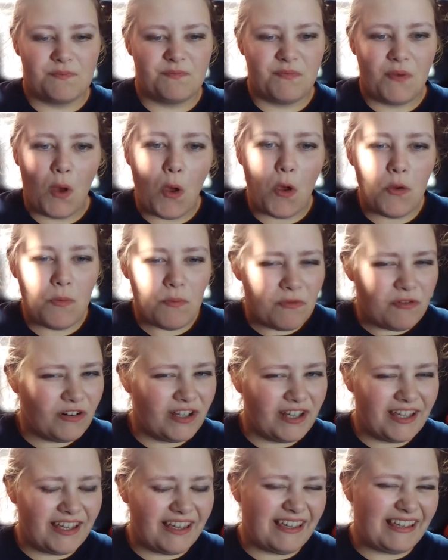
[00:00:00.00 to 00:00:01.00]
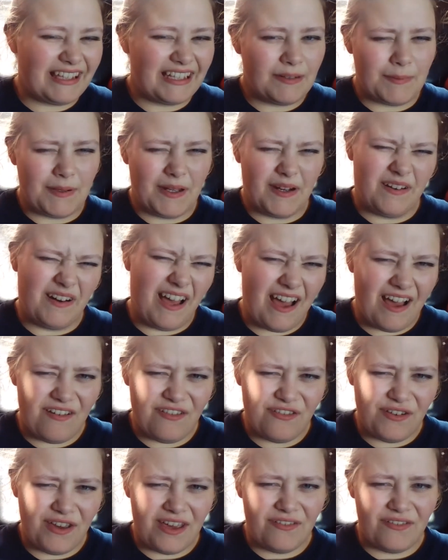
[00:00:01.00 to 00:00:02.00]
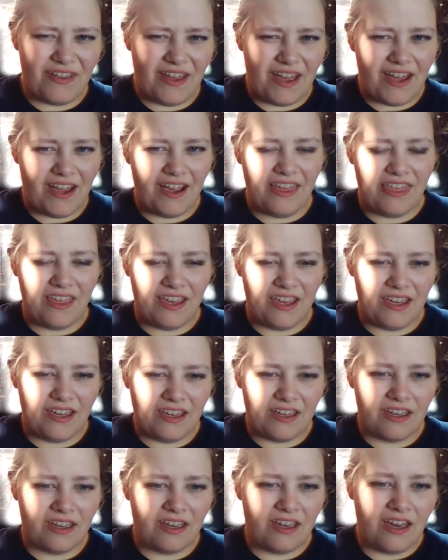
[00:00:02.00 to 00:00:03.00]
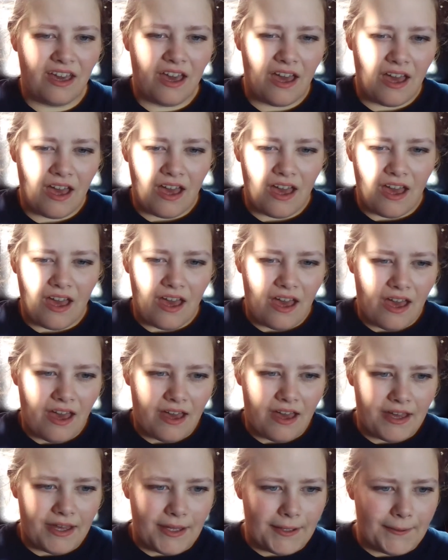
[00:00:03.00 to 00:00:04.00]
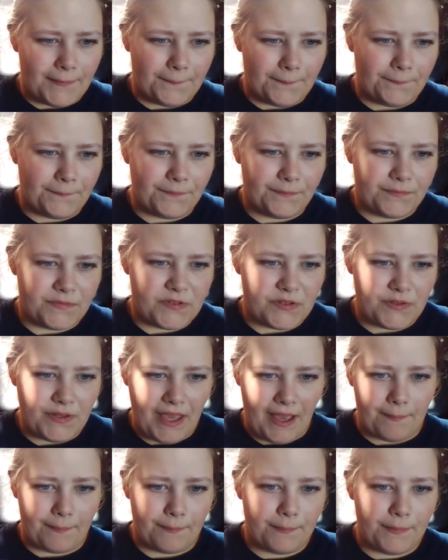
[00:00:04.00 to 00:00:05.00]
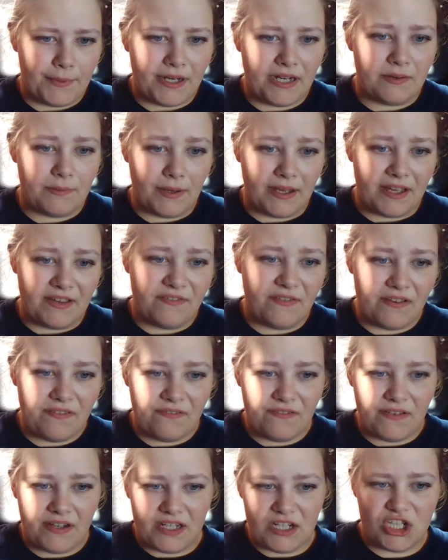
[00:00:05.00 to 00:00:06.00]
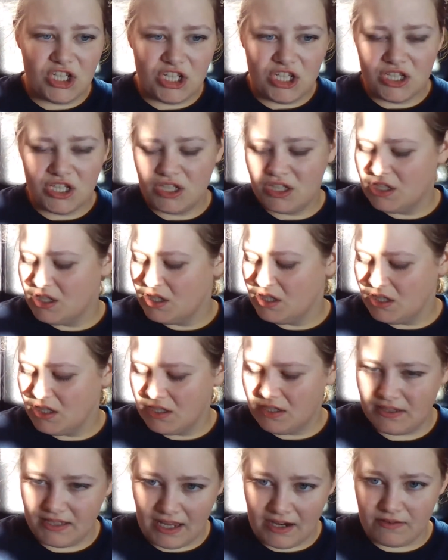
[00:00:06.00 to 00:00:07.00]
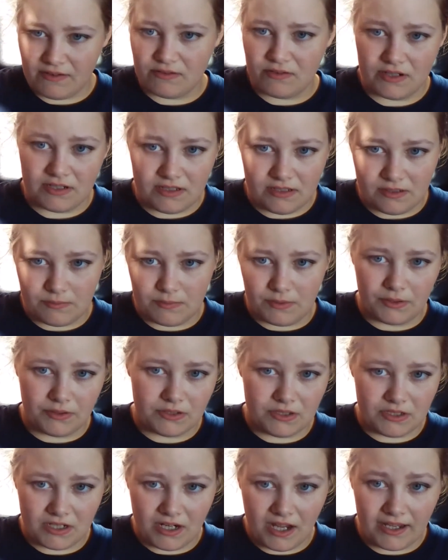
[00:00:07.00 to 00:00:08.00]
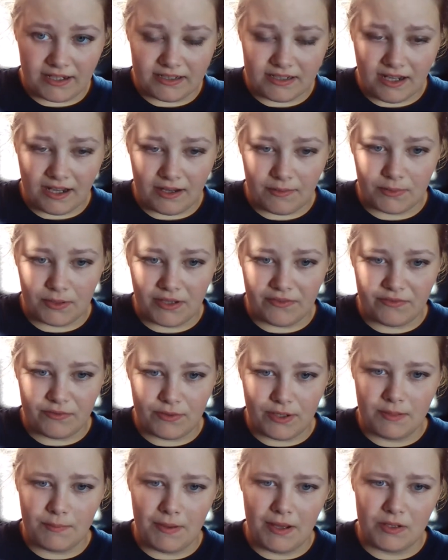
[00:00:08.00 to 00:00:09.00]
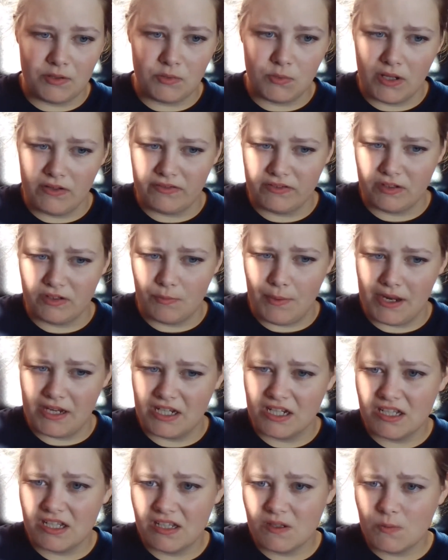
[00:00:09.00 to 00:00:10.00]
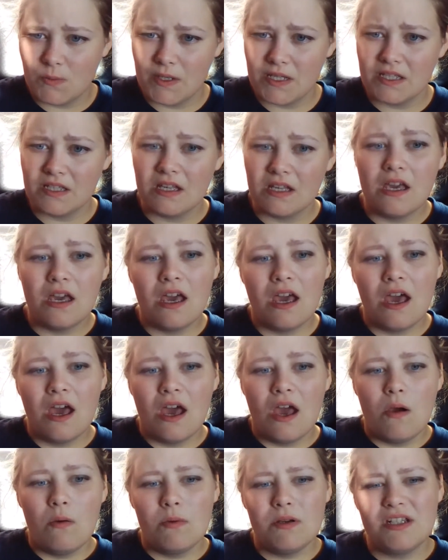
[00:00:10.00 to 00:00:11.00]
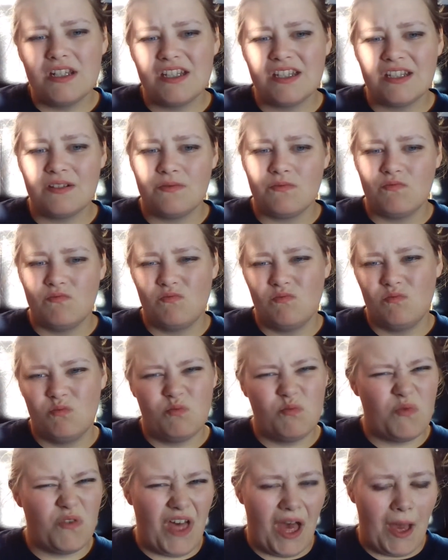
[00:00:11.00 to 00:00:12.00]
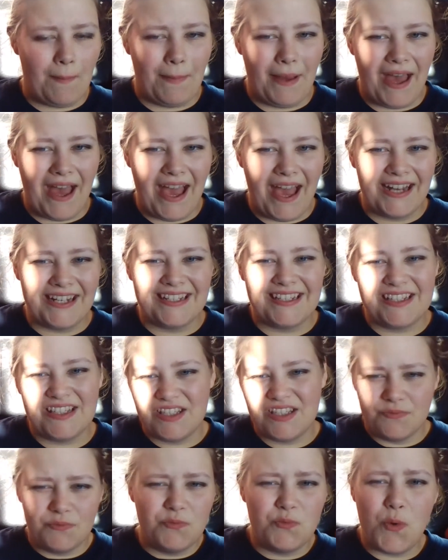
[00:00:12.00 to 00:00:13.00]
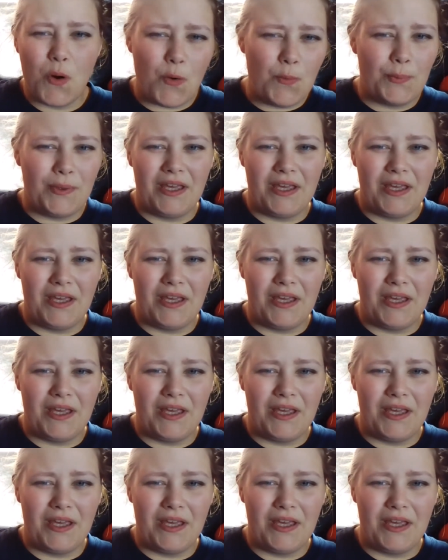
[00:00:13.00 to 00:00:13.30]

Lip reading: hopefully get about halfway of that, I think. So yeah. But anyway, if I finish the Harry Dresden book tonight, I will have read about 1200 pages this week, which isn't that bad. It won't